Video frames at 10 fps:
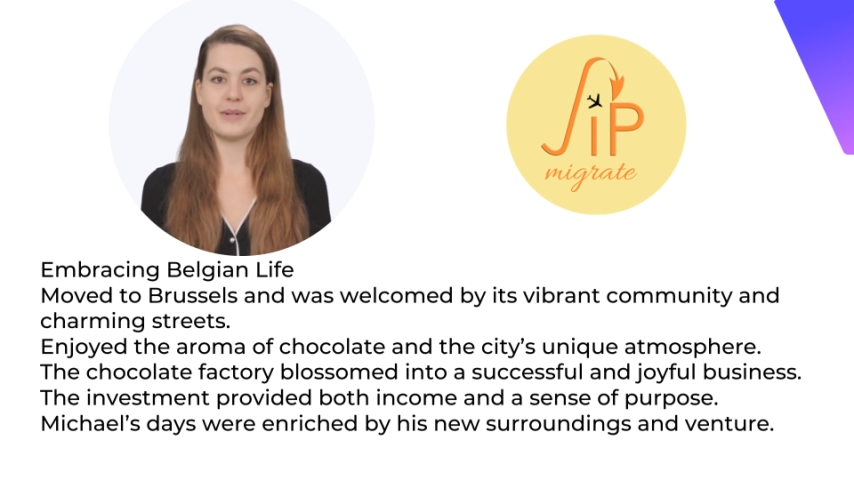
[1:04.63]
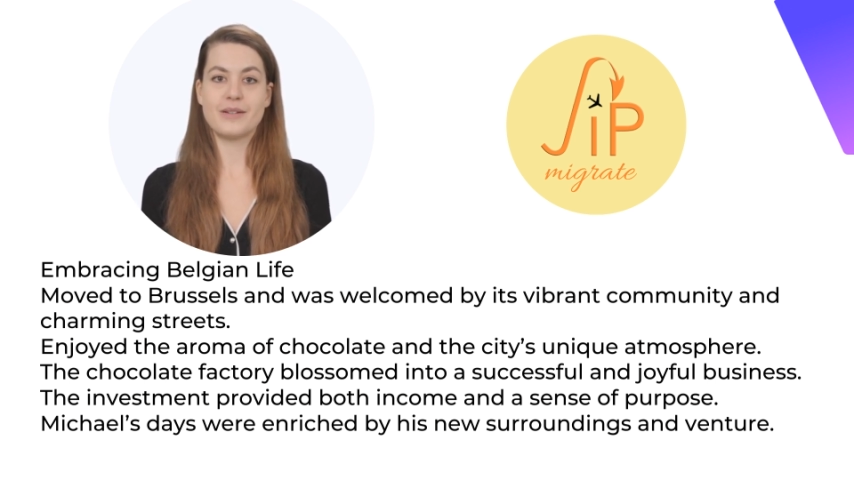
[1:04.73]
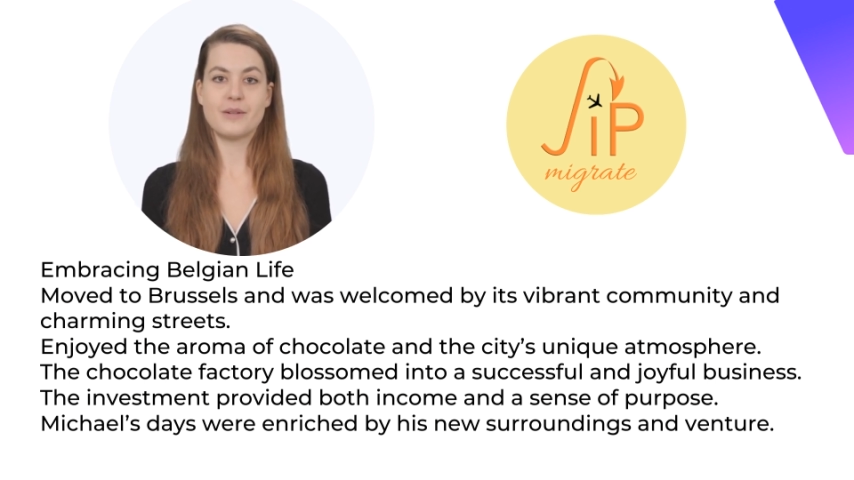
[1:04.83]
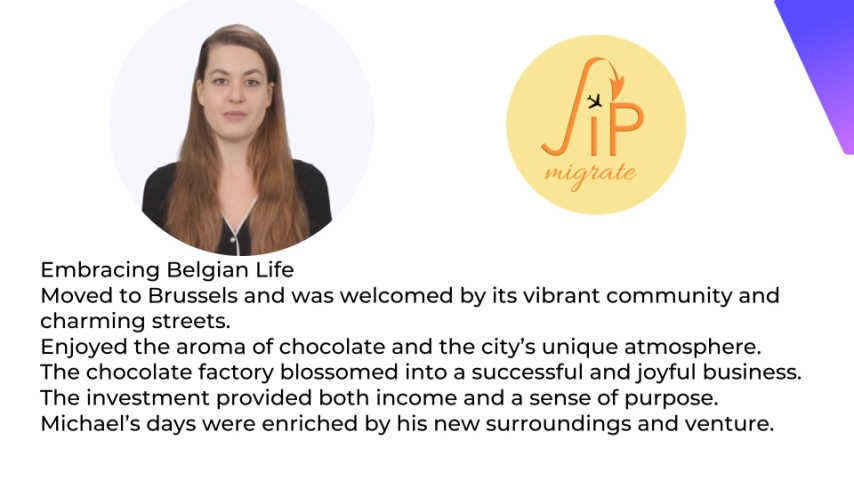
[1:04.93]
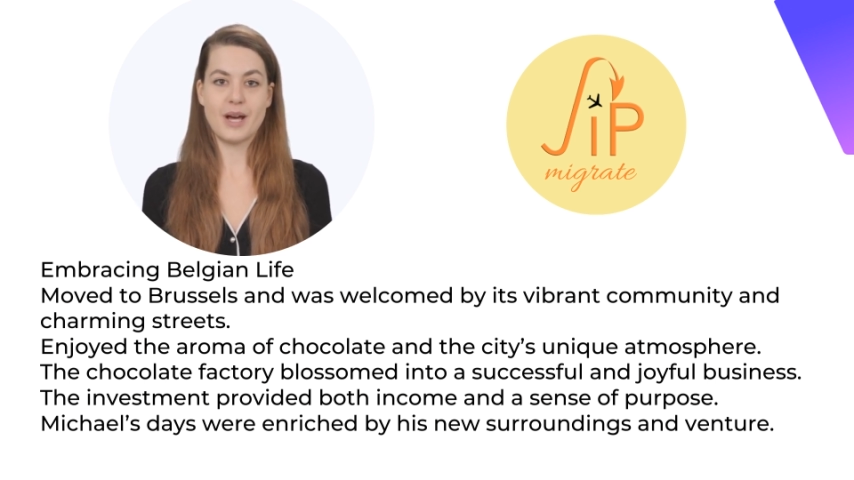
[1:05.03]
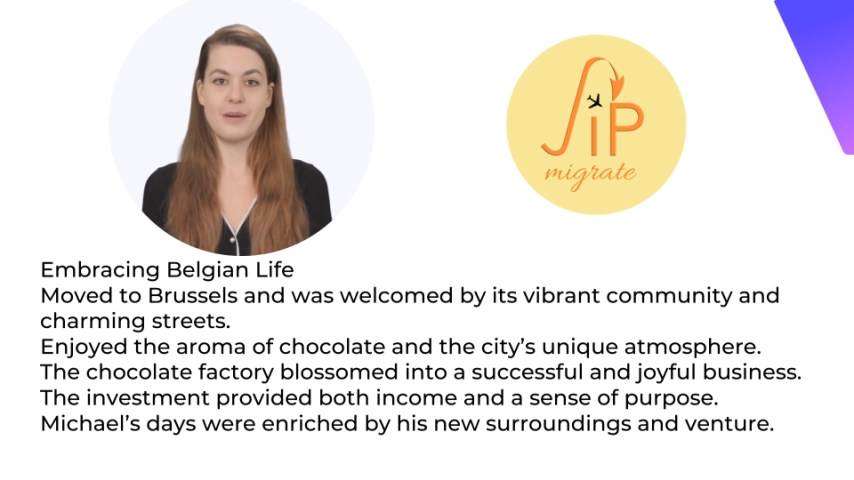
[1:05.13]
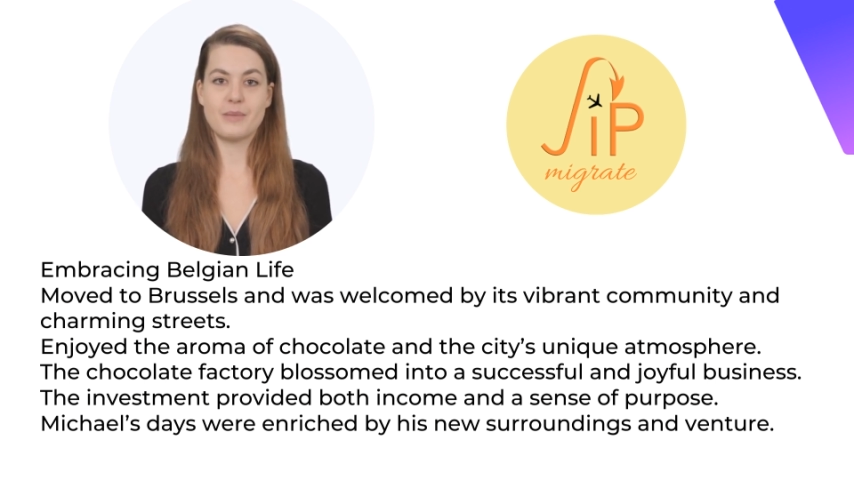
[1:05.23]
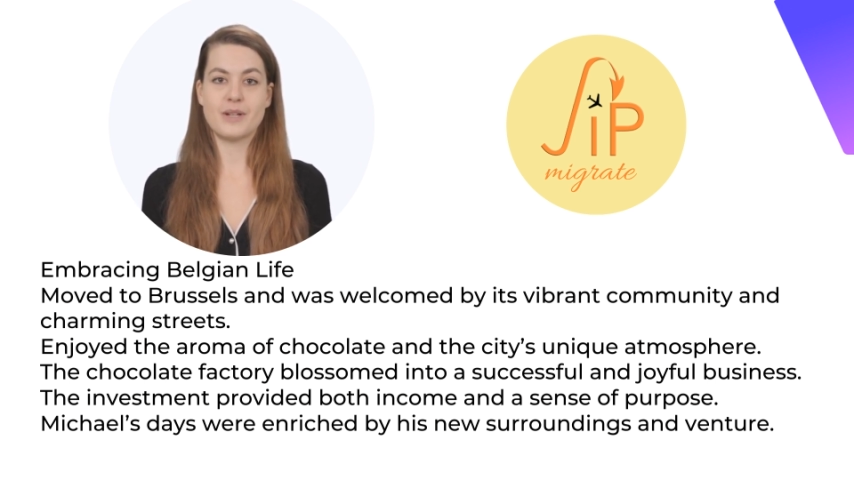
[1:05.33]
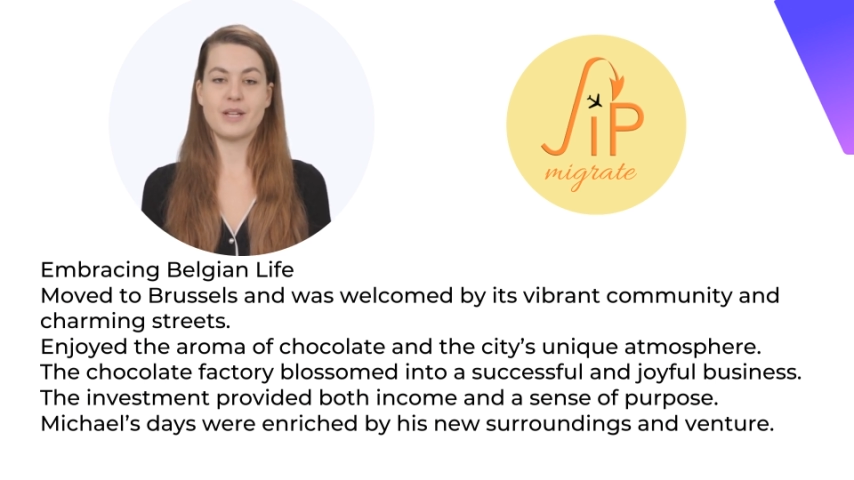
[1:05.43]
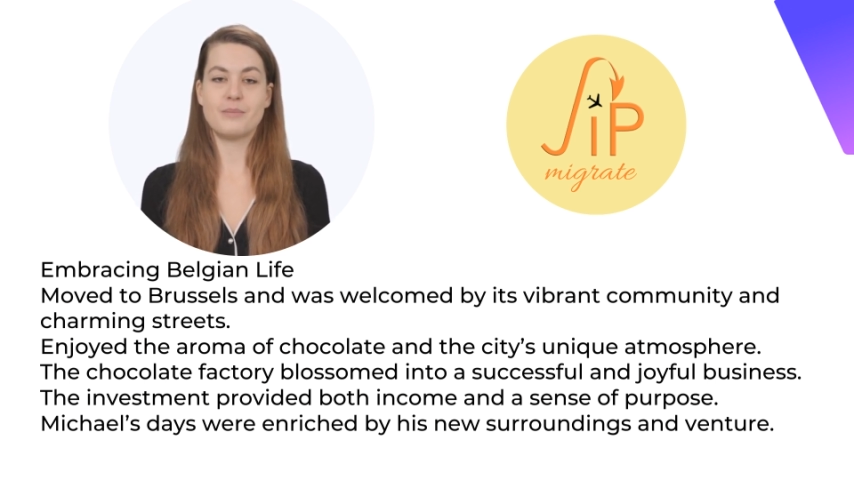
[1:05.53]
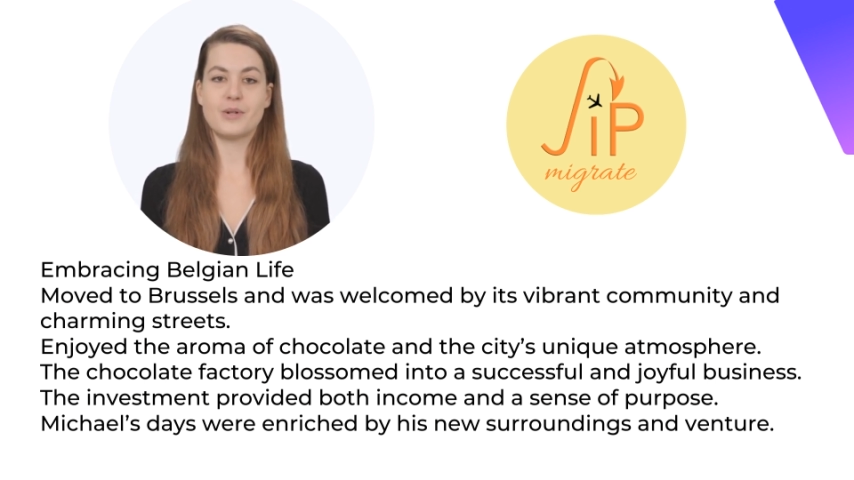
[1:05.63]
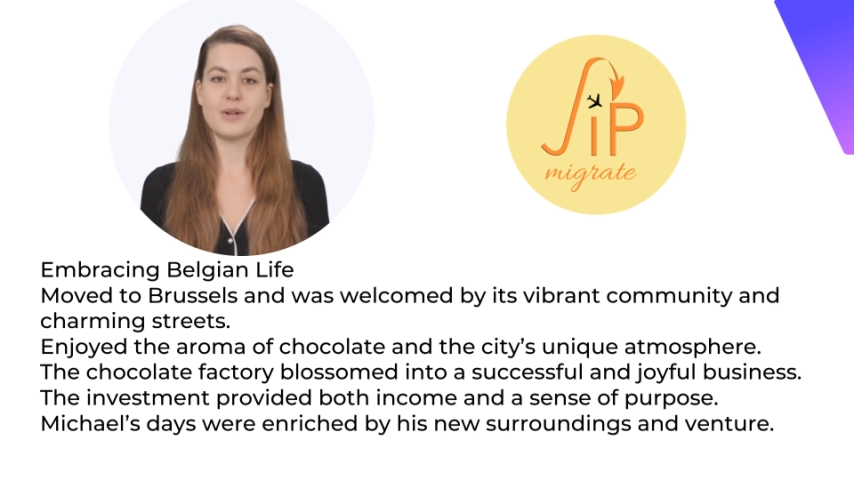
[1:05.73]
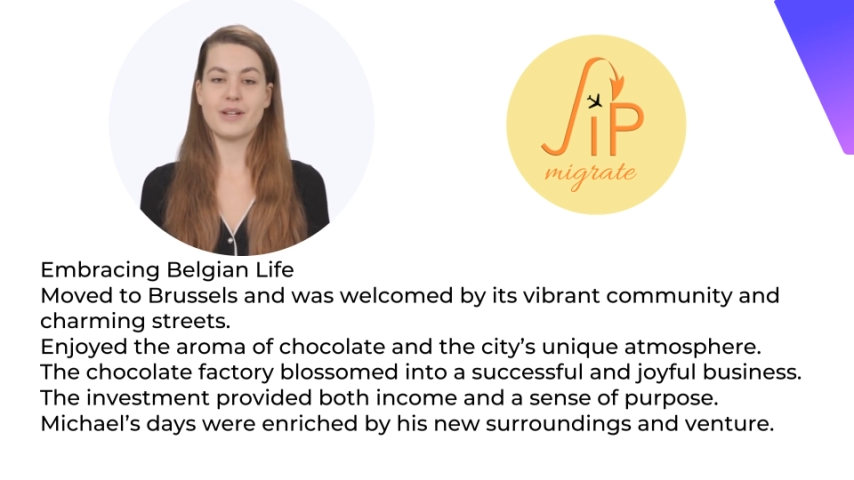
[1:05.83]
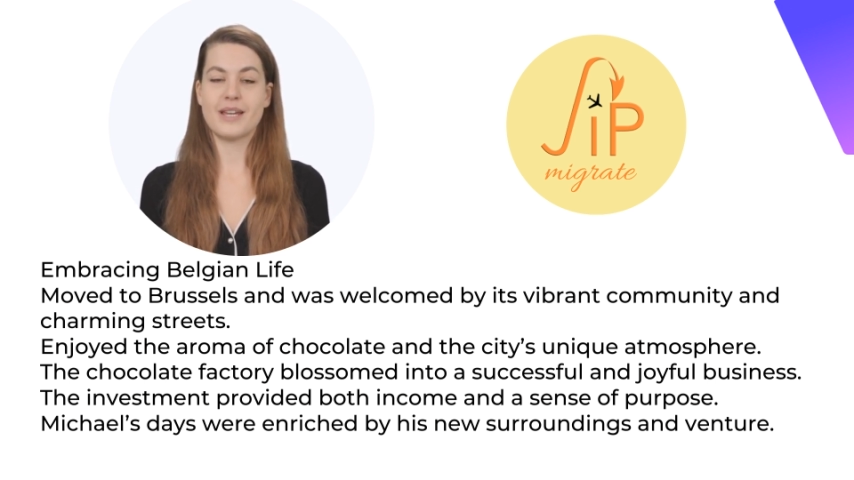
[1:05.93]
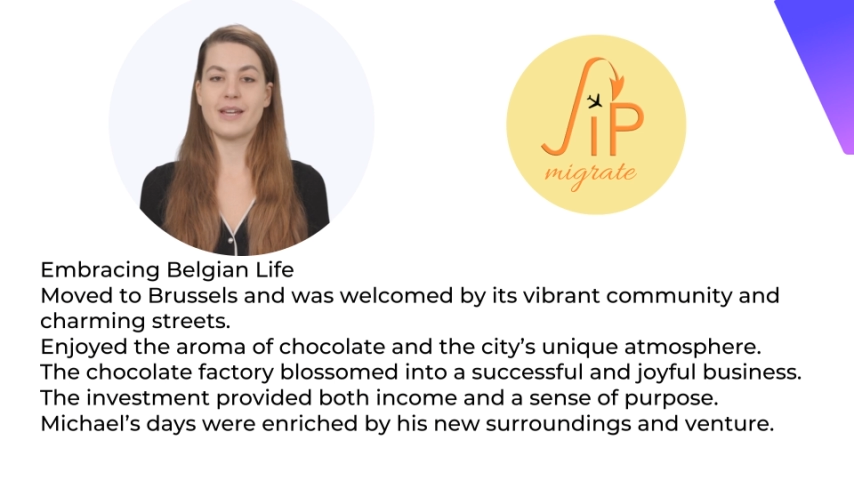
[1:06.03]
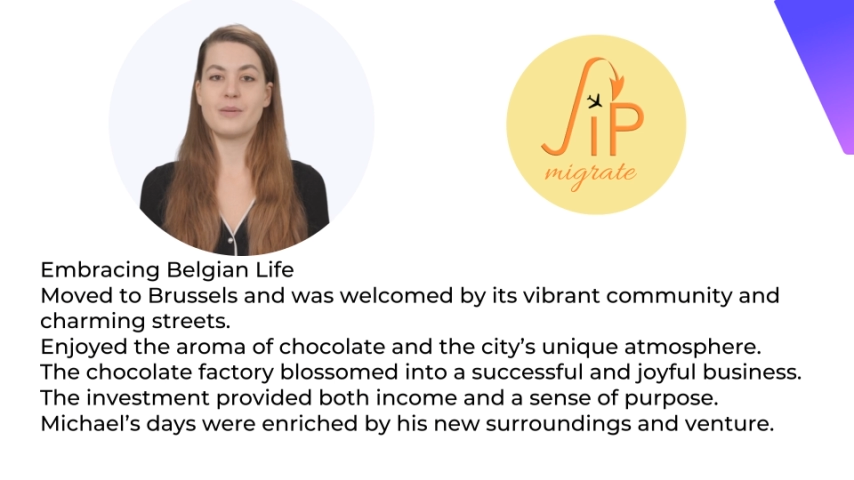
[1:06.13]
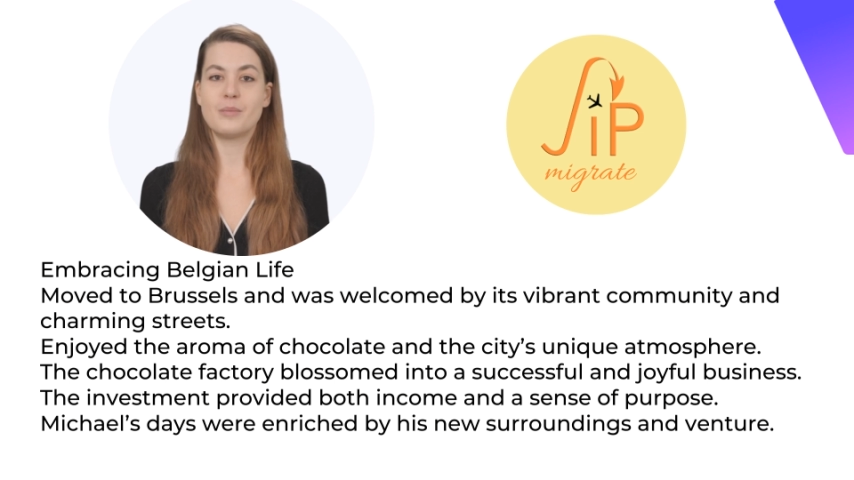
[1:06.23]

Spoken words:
and the vibrant community